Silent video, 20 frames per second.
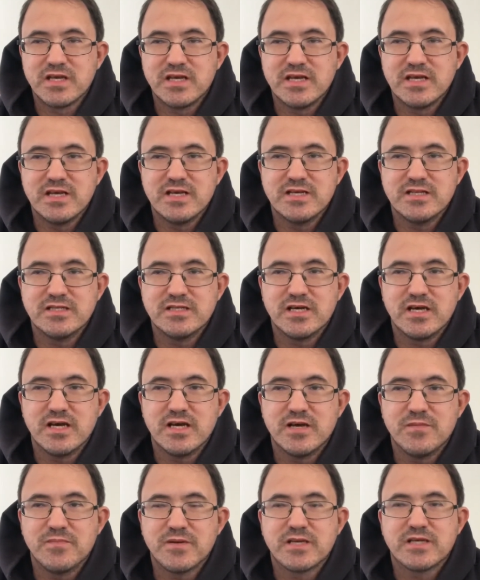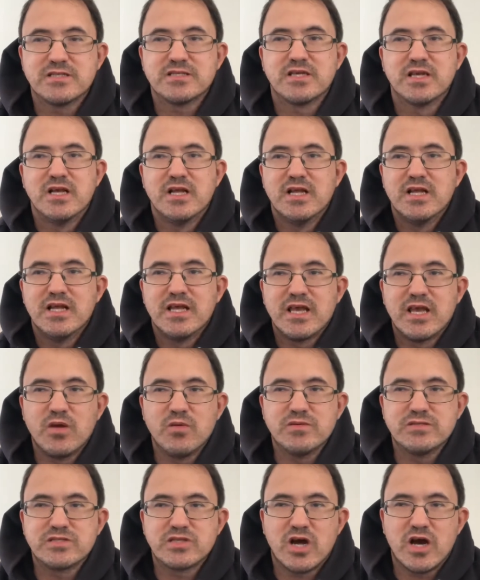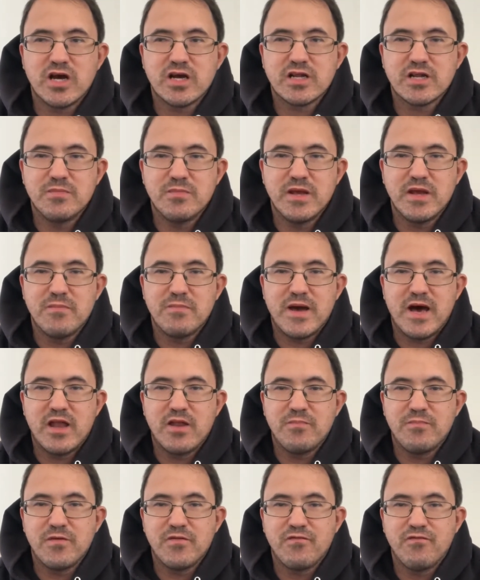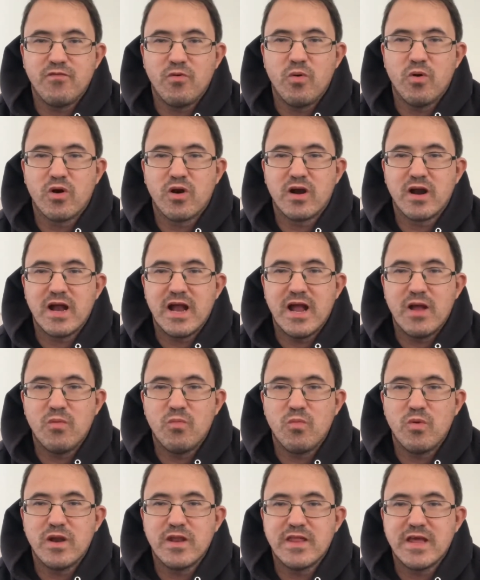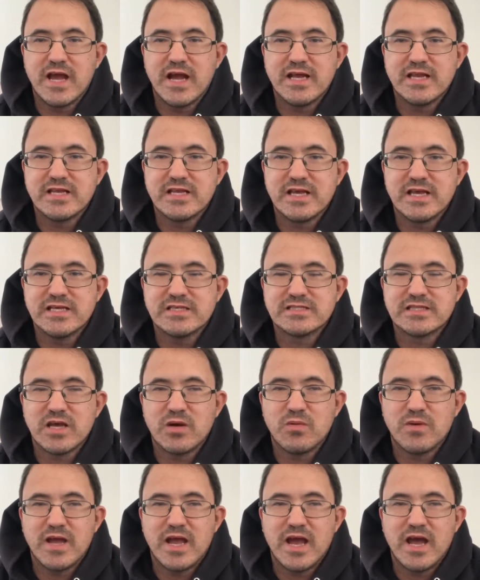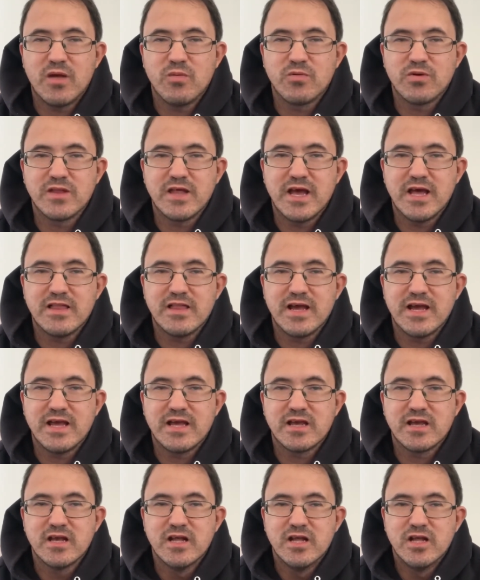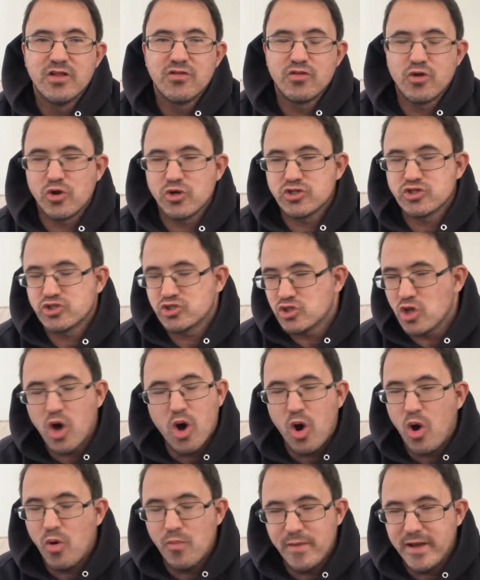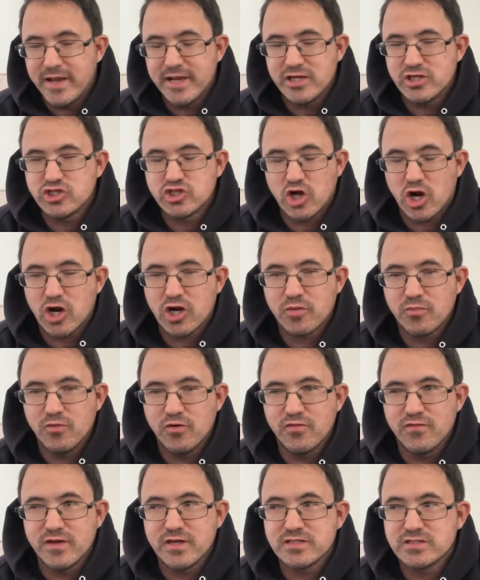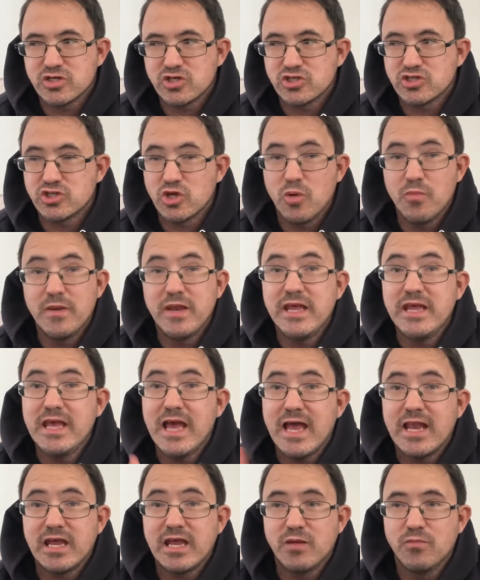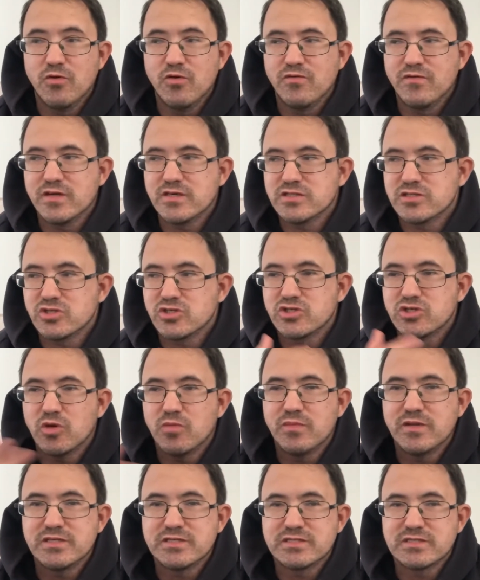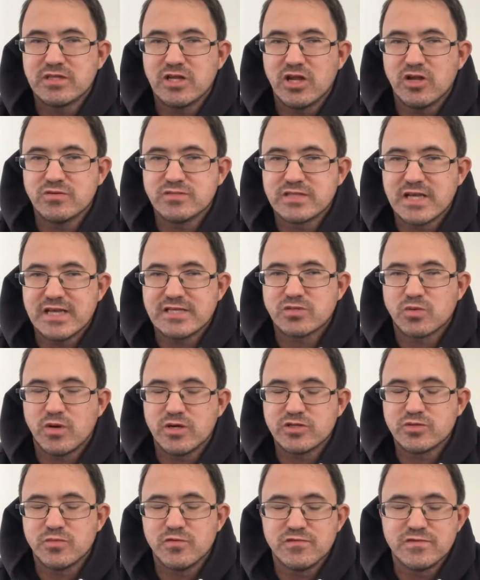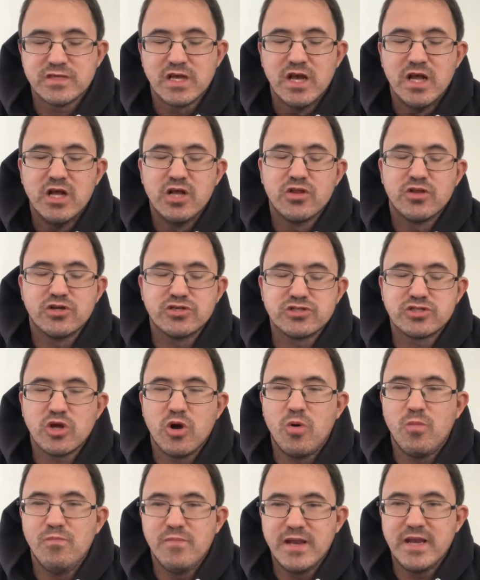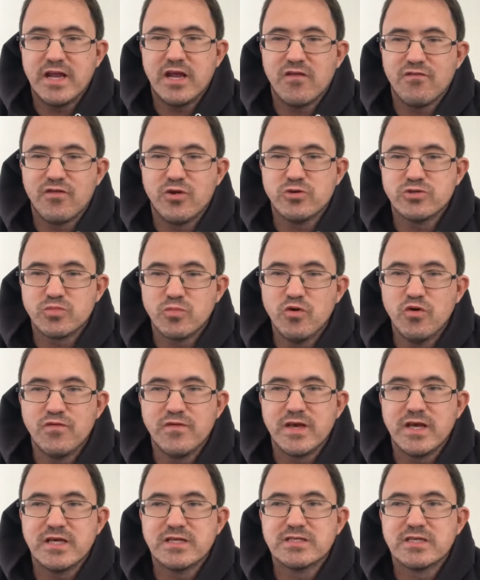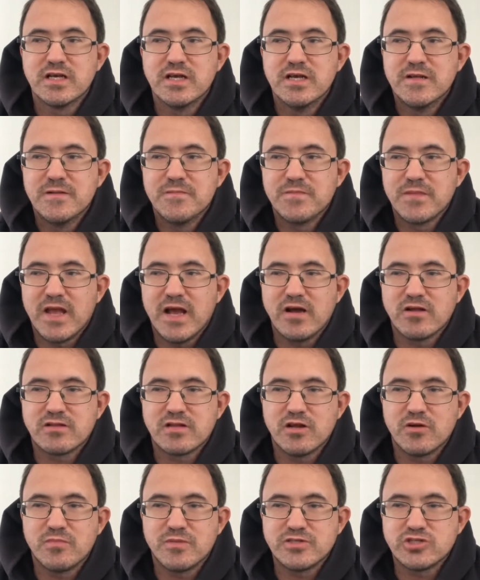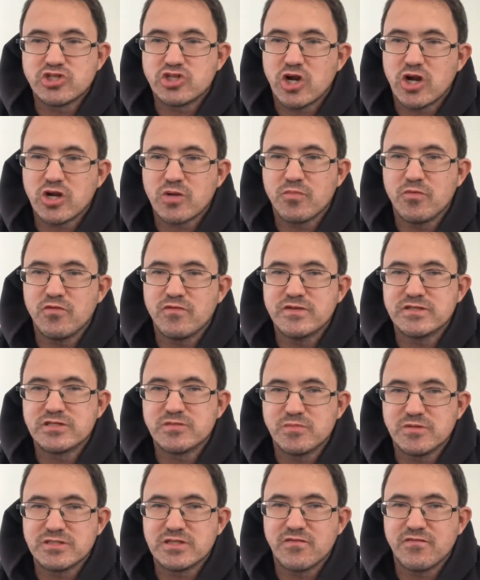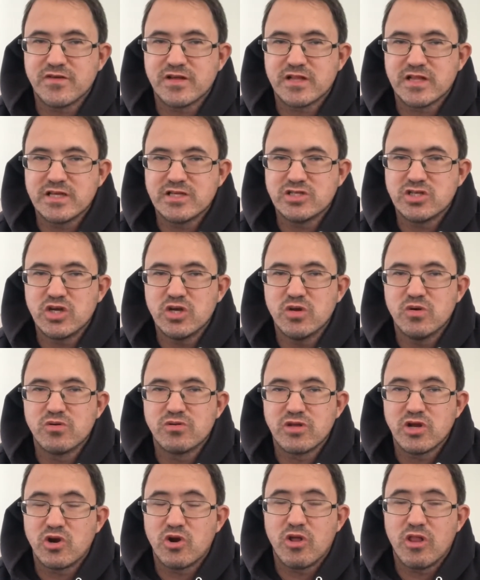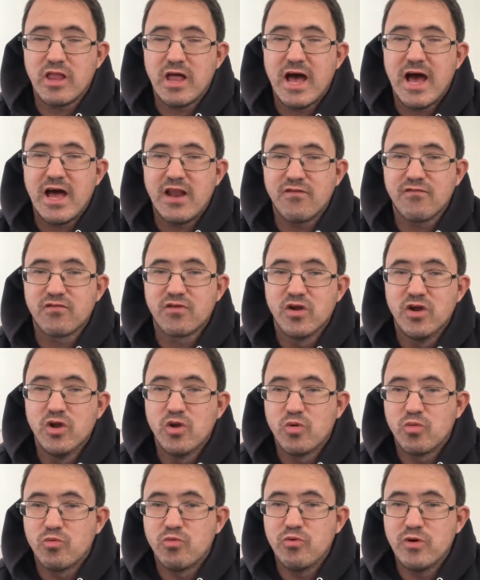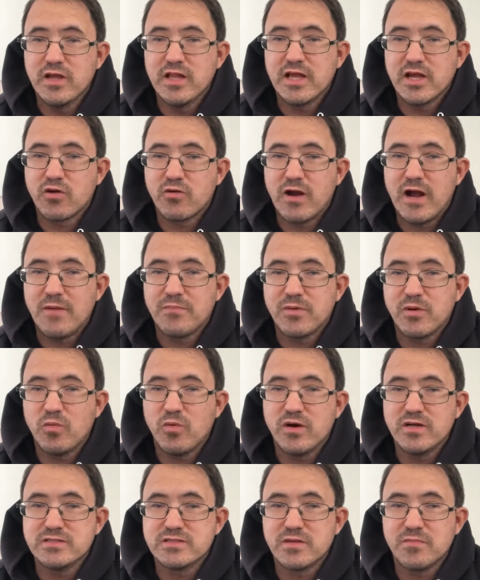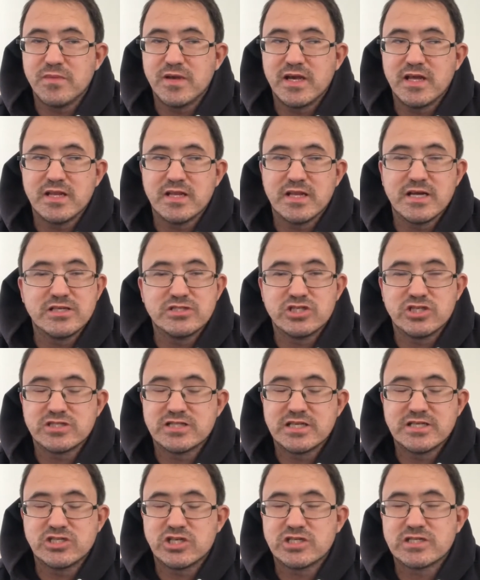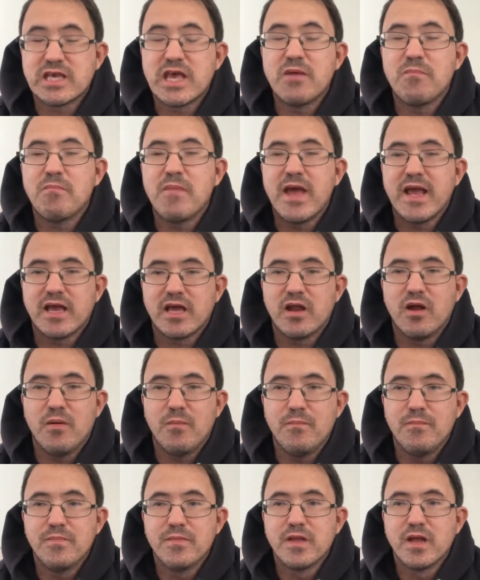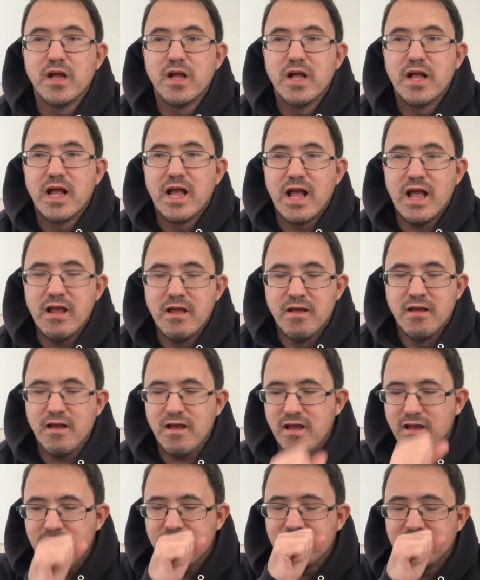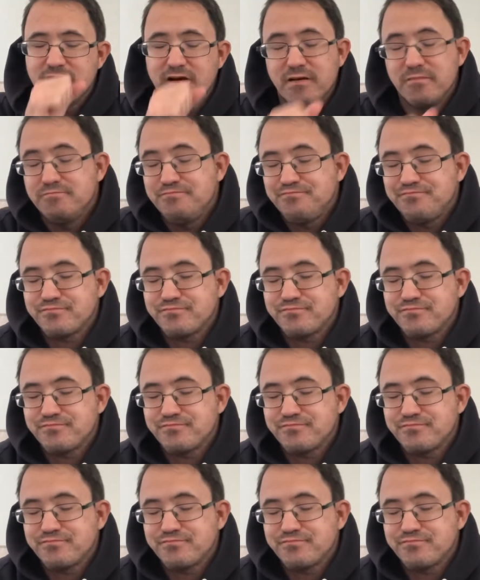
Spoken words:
And because he was talking to me about it before, and one of the ideas that we have are that, like, there are so many shark movies, there's so many Yeti movies, there's so many, Sasquatch movies. There's so many of those movies out there, but shark movies specifically too, there are a lot of really crappy ones. I mean, they just keep making them. And